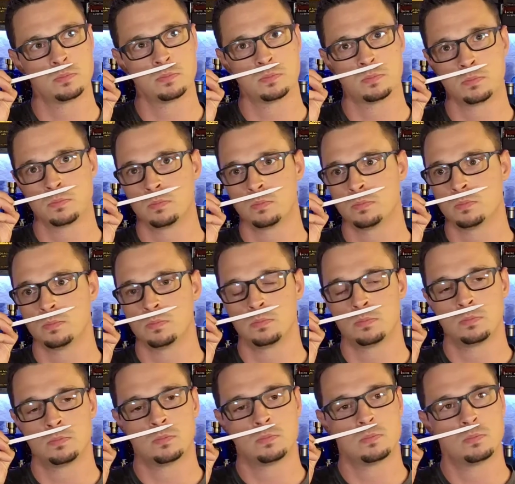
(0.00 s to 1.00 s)

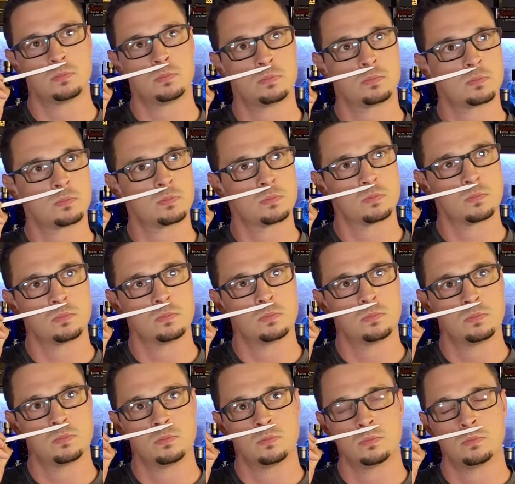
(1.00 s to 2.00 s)

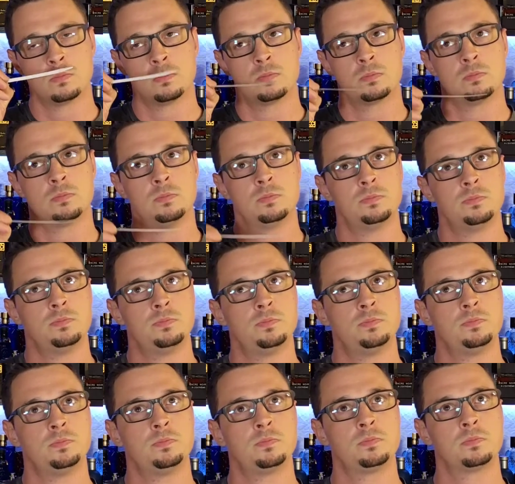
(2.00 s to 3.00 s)

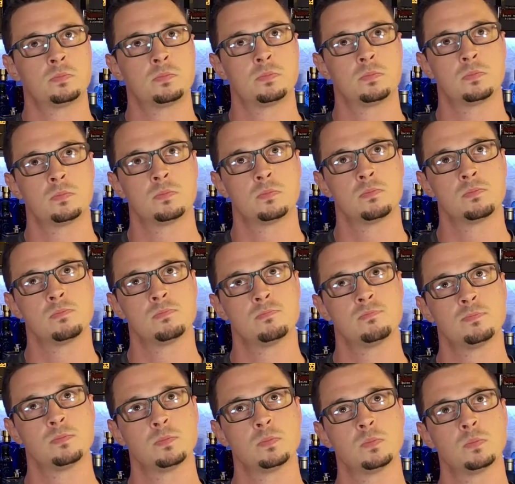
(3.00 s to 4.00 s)

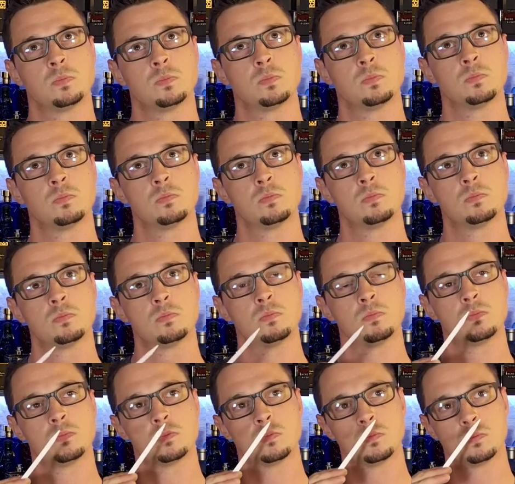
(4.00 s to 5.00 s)

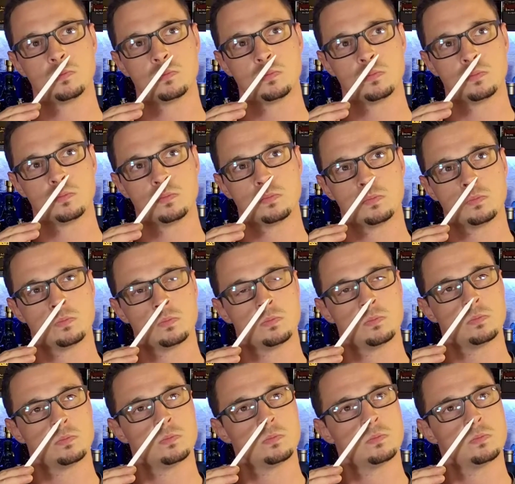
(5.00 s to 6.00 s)

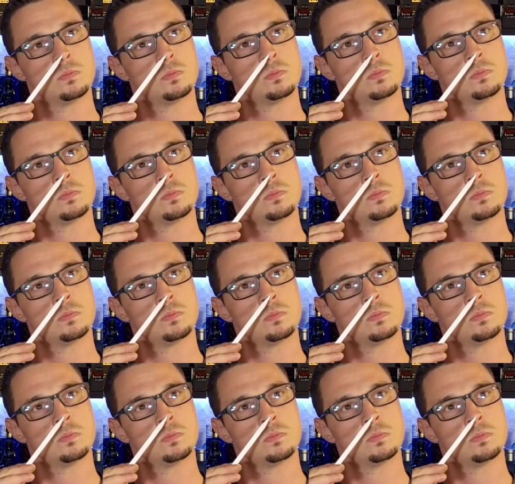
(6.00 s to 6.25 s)
(no one is talking)